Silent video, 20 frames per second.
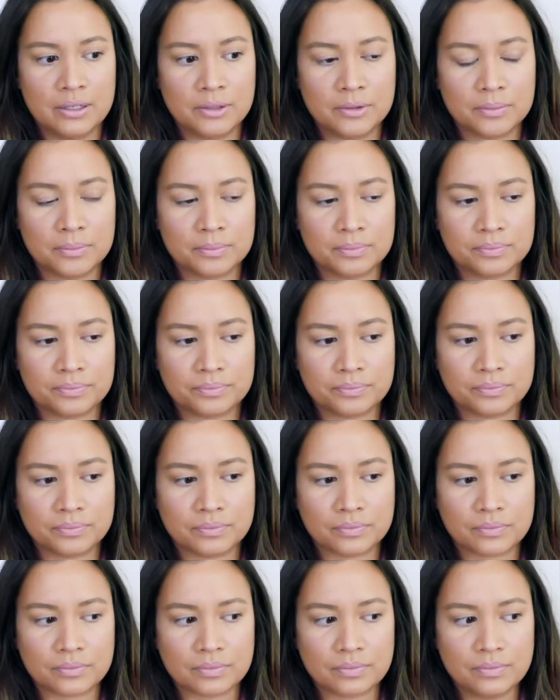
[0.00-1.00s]

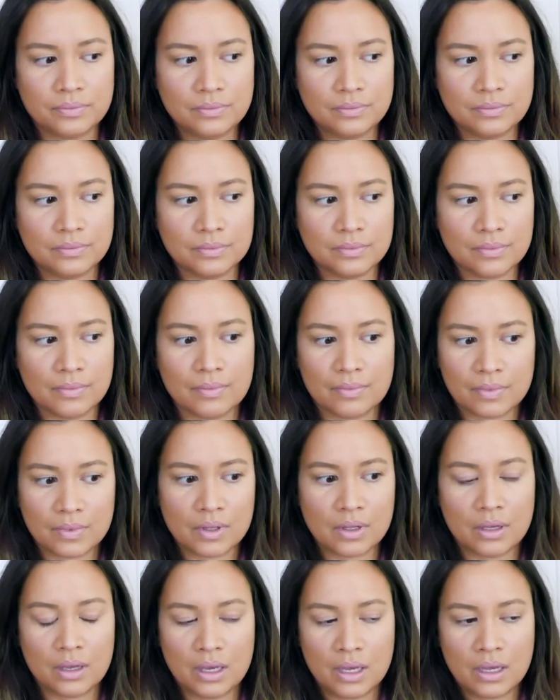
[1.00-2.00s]

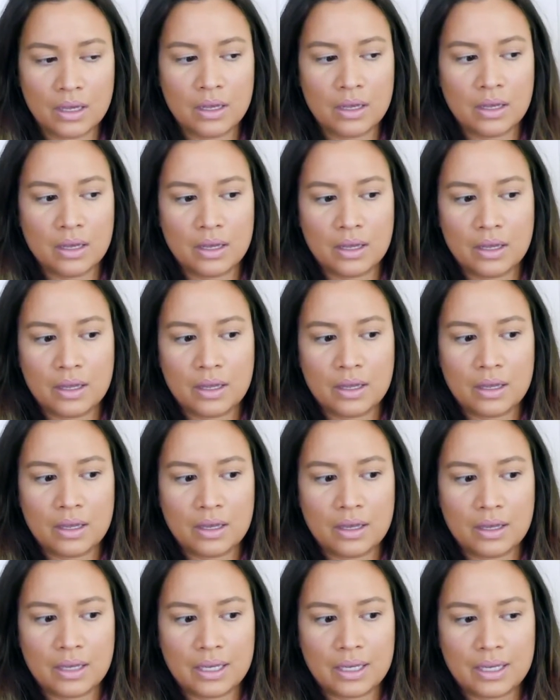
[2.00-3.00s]

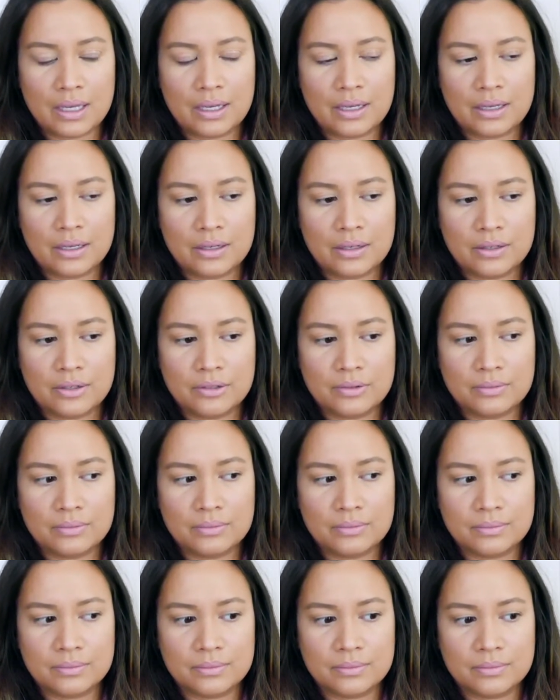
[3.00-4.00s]

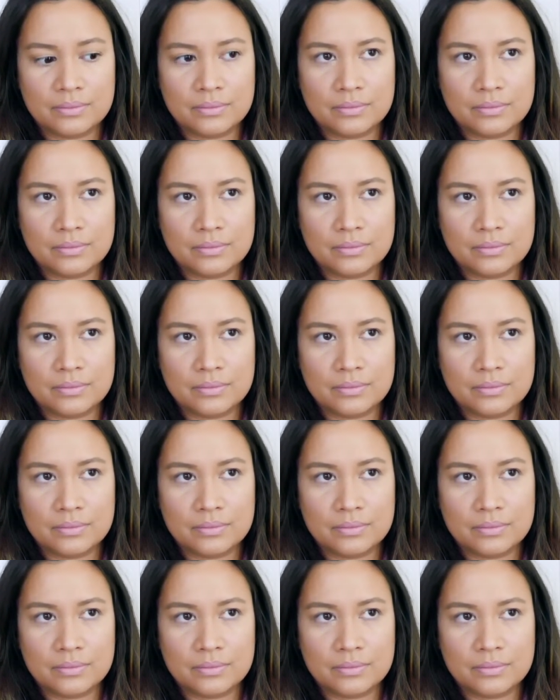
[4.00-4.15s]
No one is speaking in this clip.